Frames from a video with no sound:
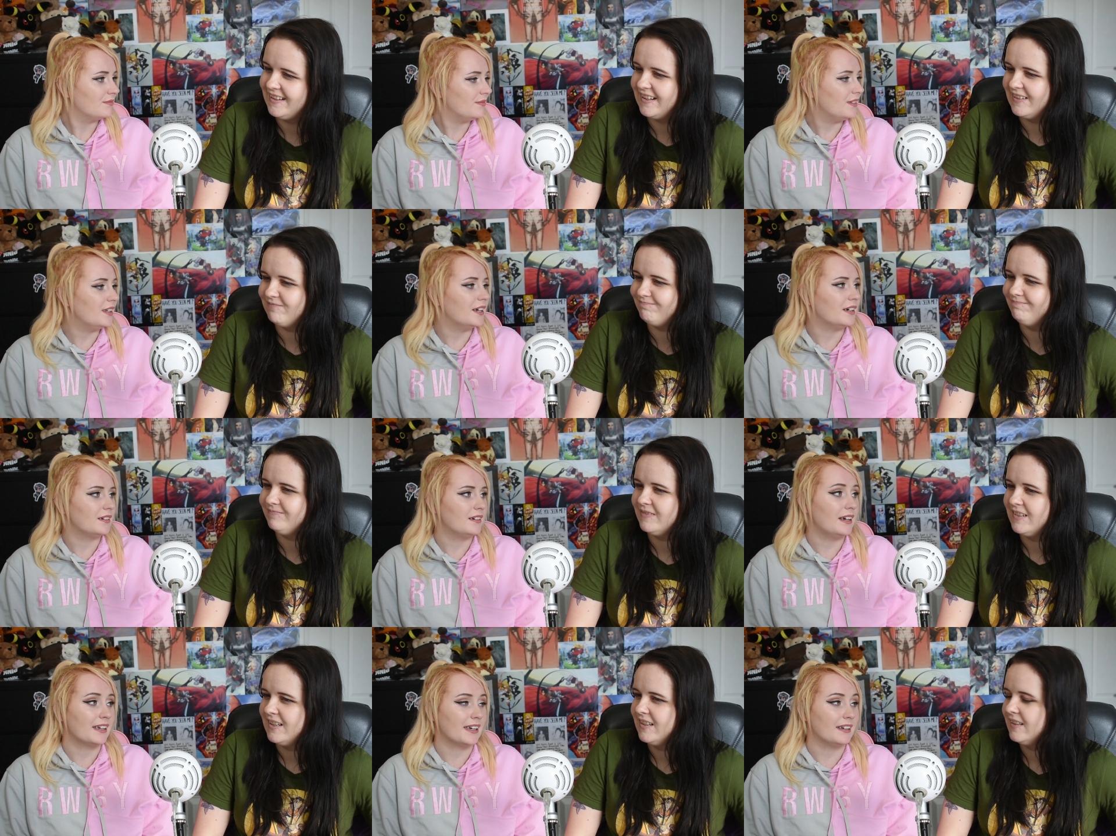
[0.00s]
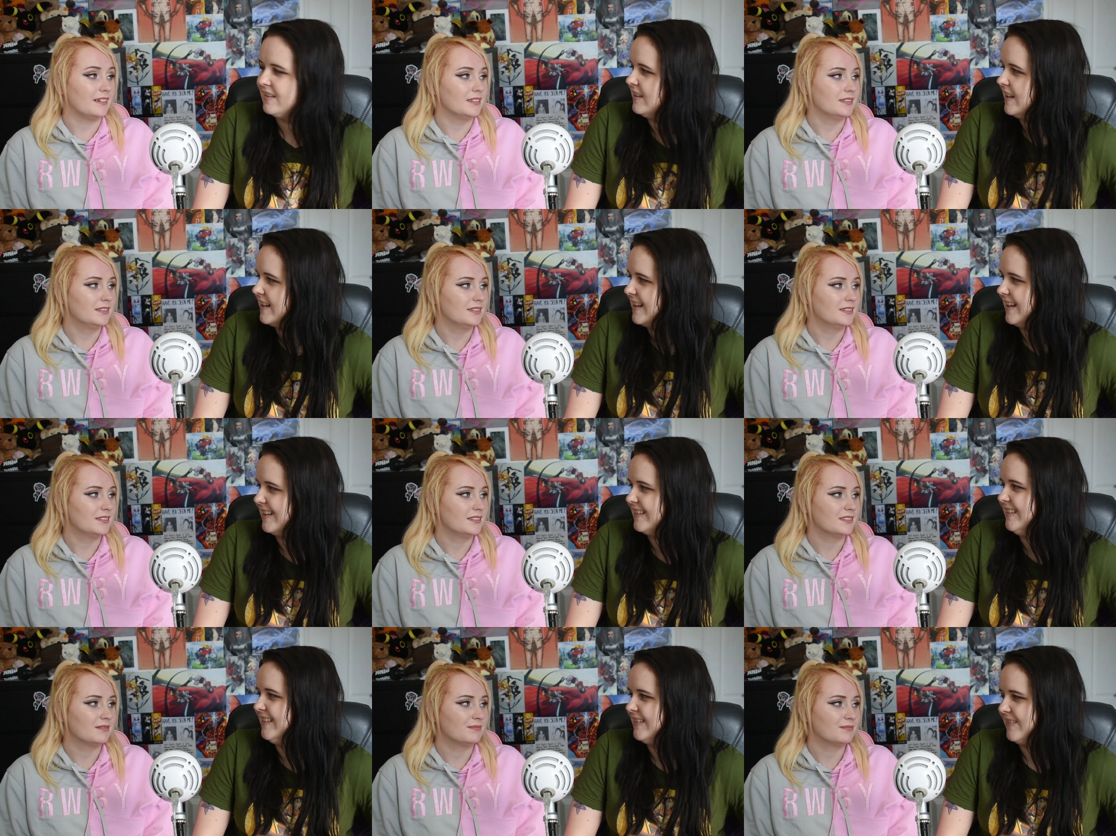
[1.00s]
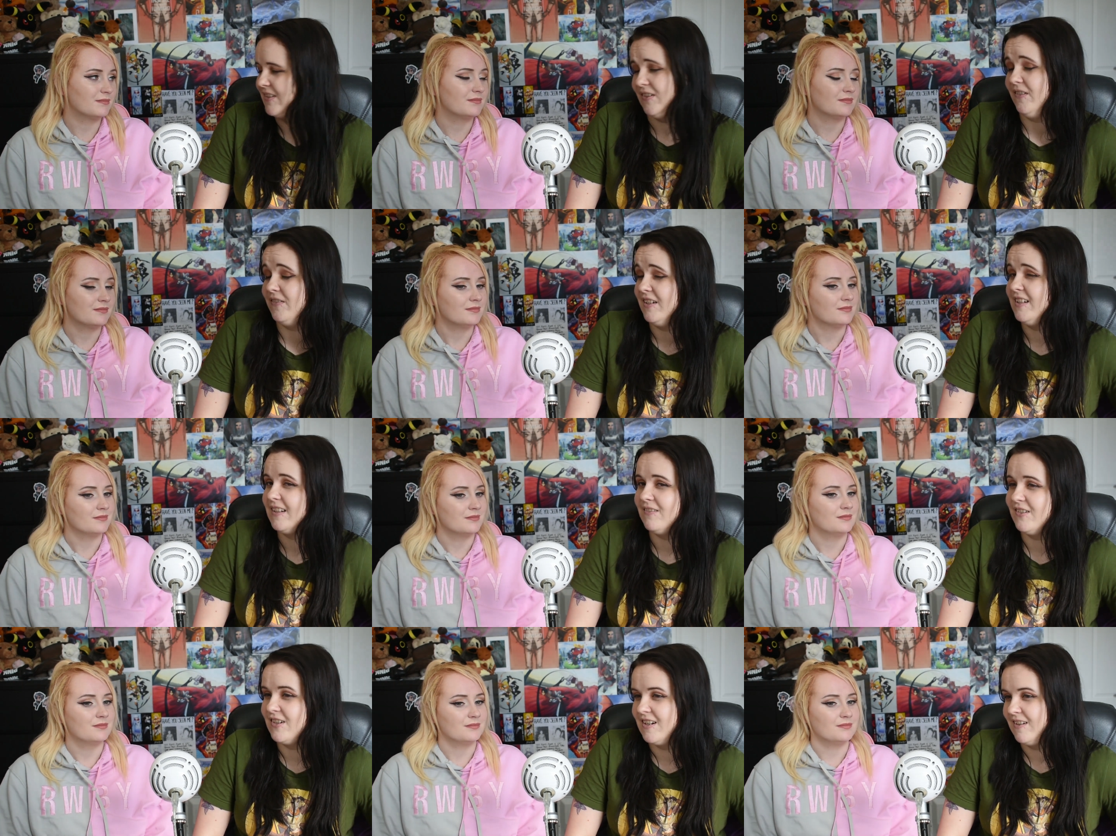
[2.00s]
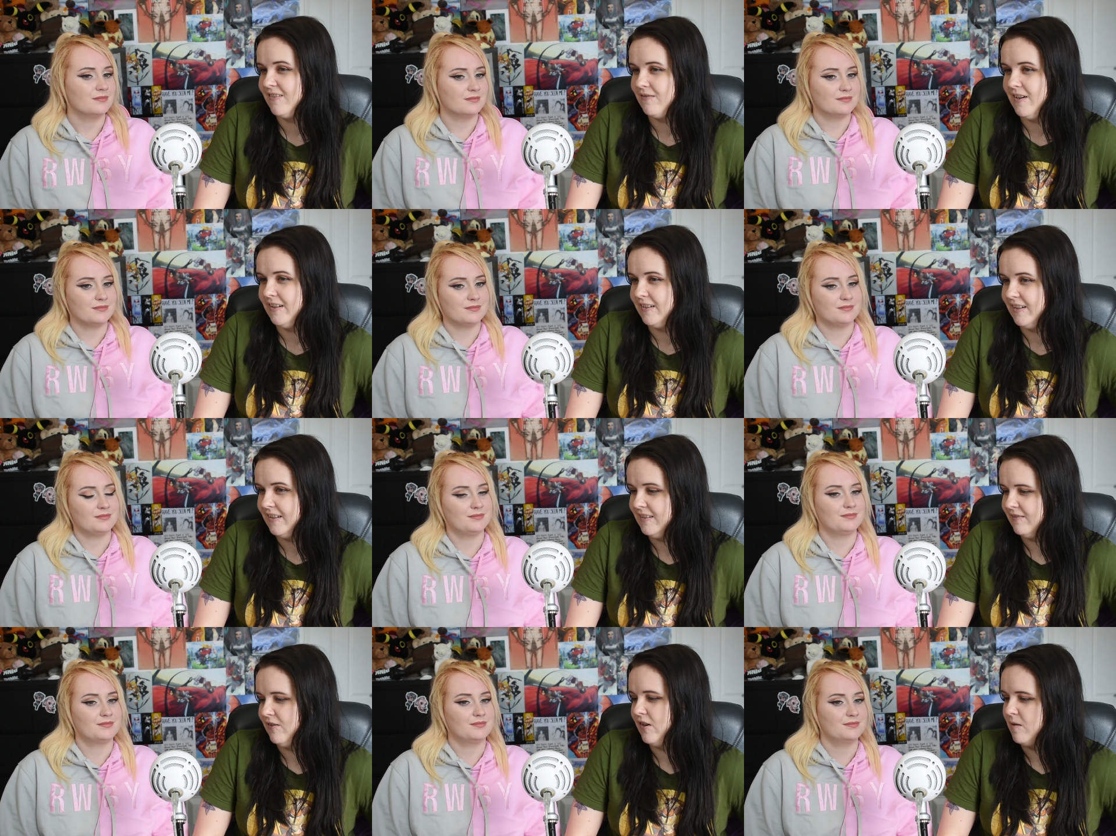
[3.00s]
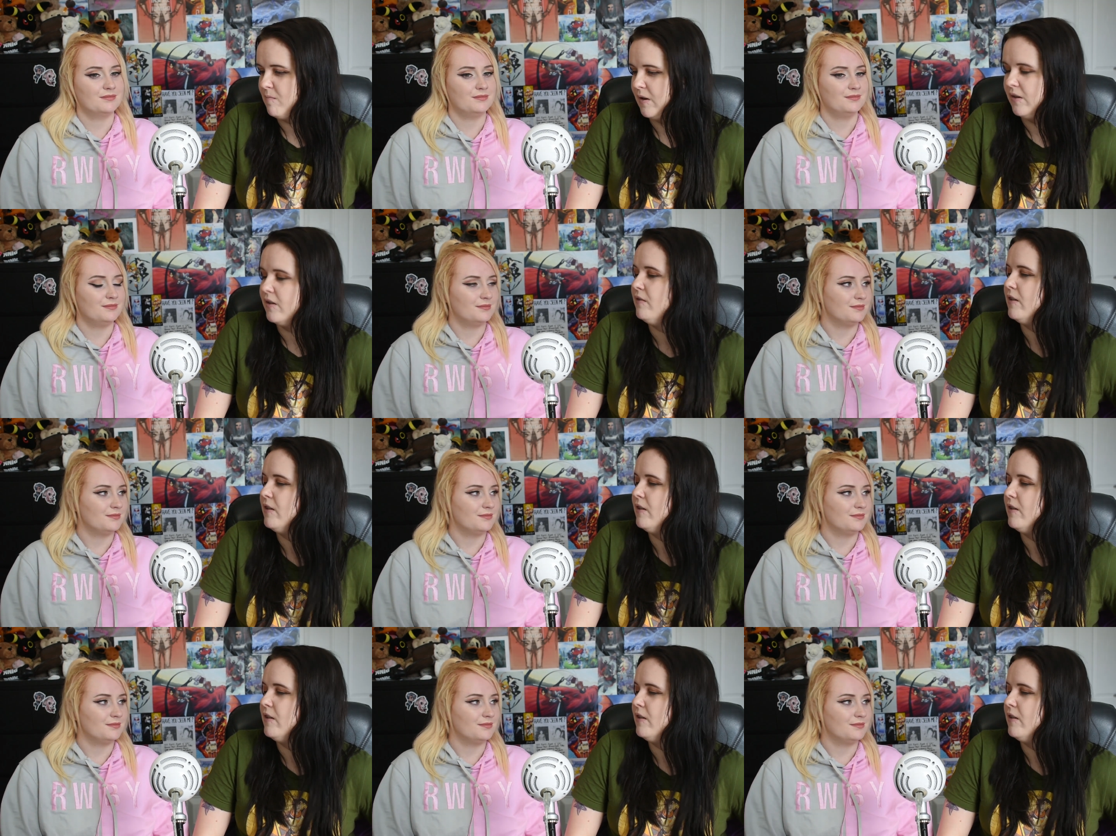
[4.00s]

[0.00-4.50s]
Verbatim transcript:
Speaker 1: Um, yeah, again. Again, was obviously what she did with Whitley and what her mother